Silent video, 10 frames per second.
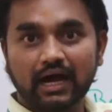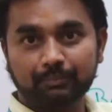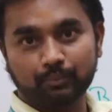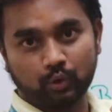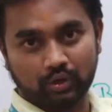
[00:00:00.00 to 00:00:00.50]

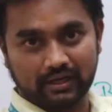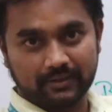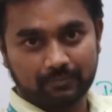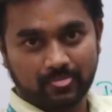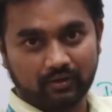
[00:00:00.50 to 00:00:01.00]
up only.
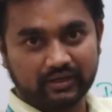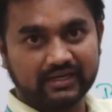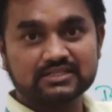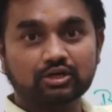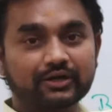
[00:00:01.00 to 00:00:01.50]
Okay,
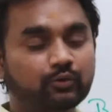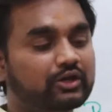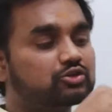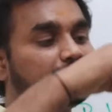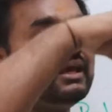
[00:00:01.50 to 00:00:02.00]
it is not going
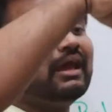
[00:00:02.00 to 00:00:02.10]
to be